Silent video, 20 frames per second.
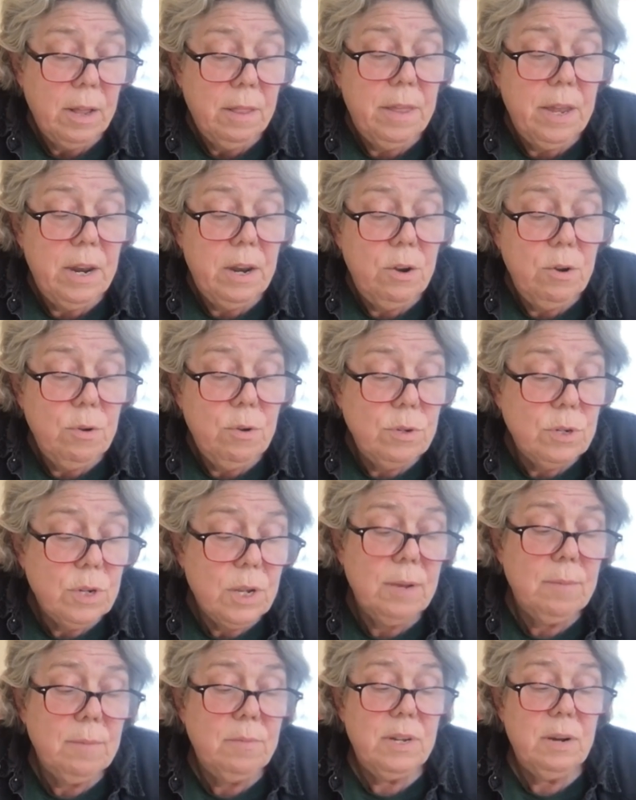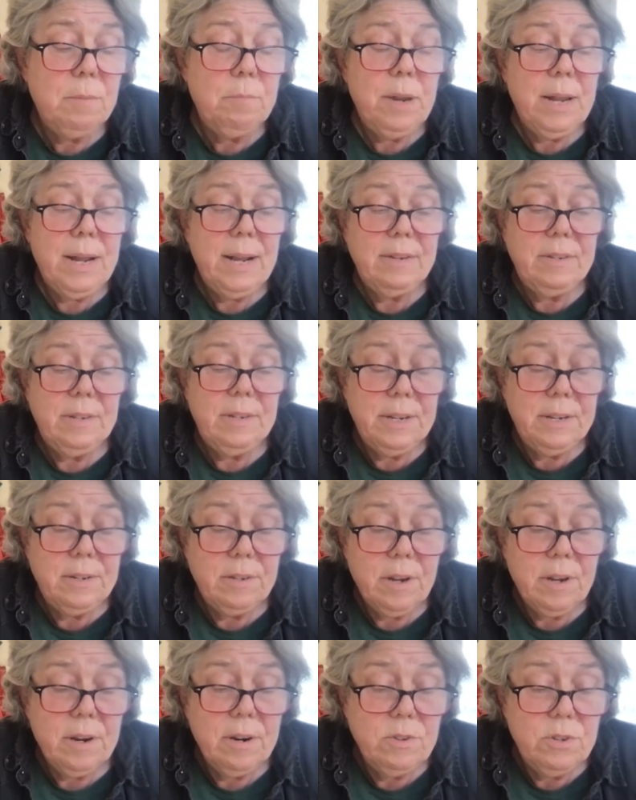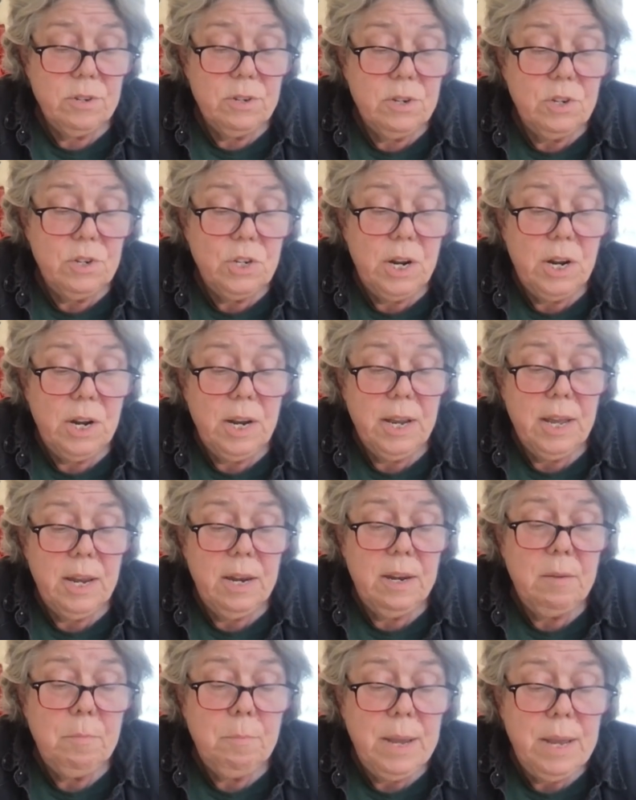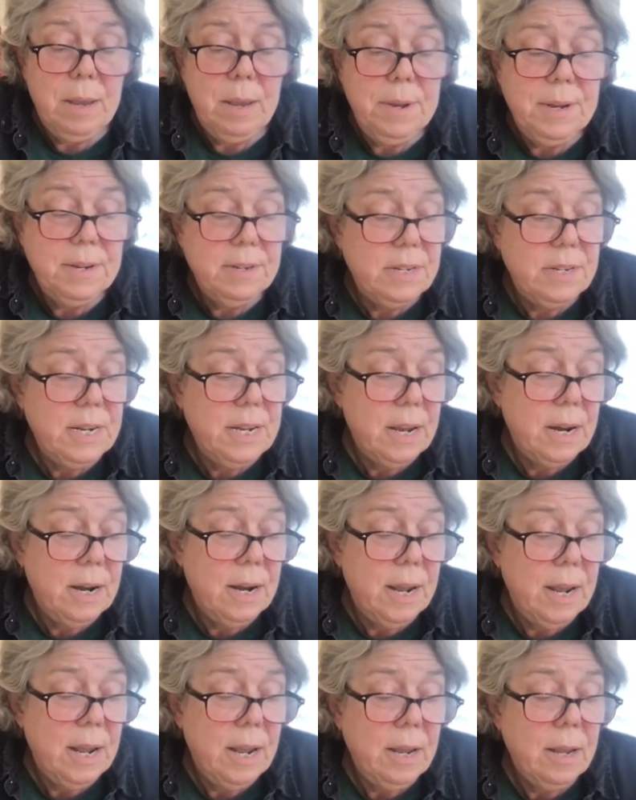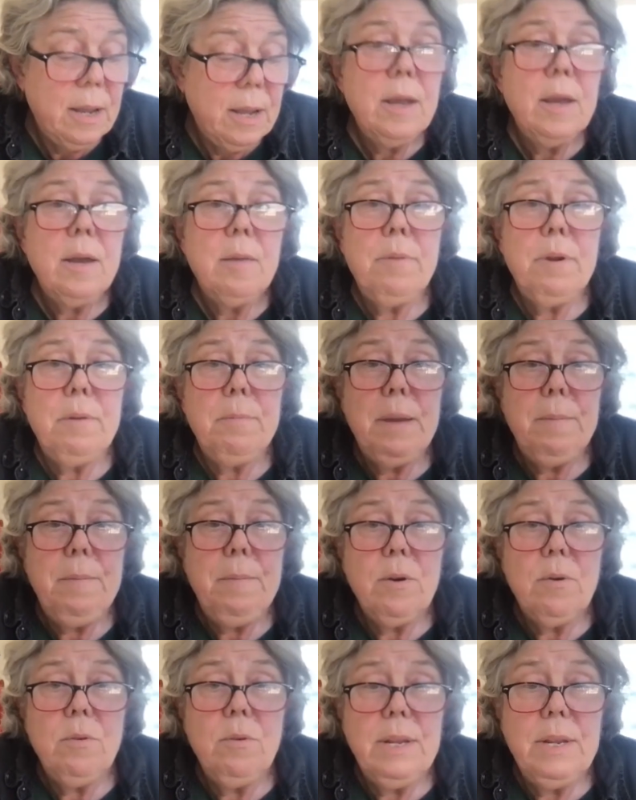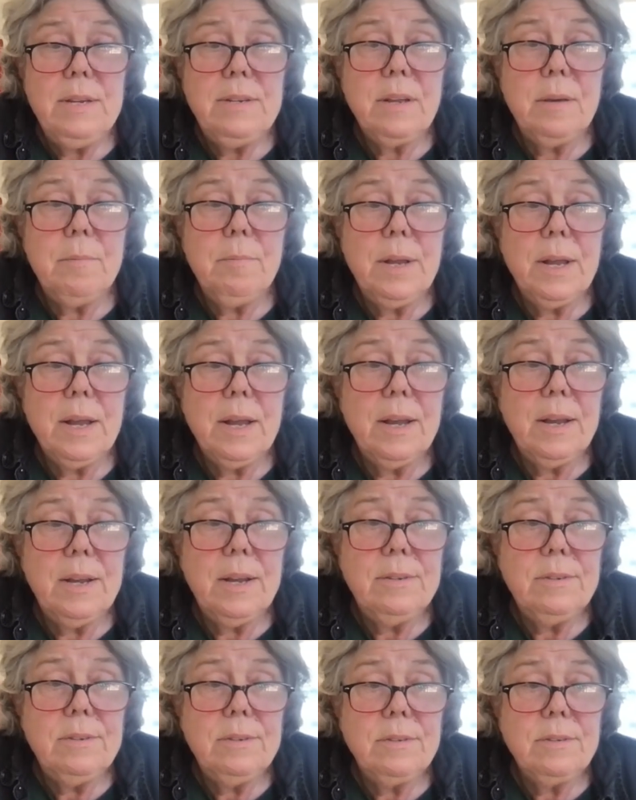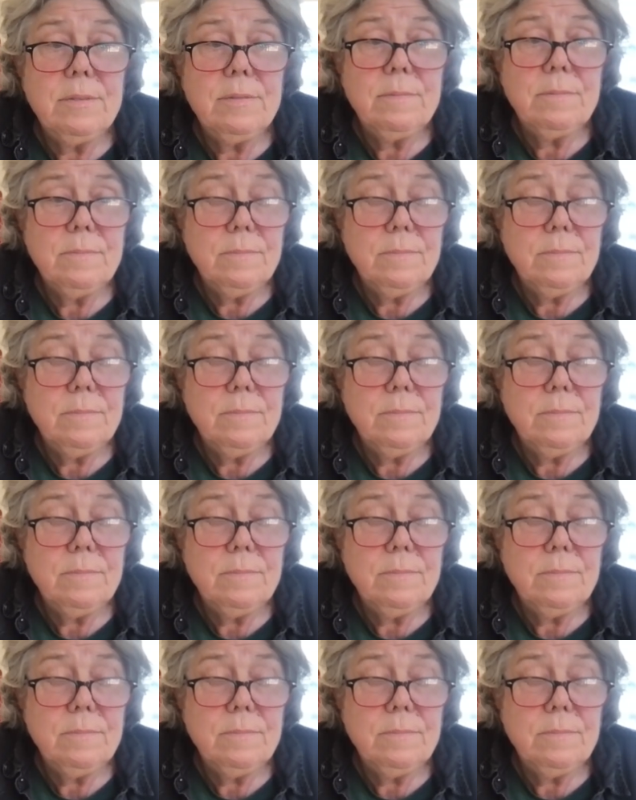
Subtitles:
Then news comes that plastic is carcinogenic and in babies' DNA, but maybe only some kinds.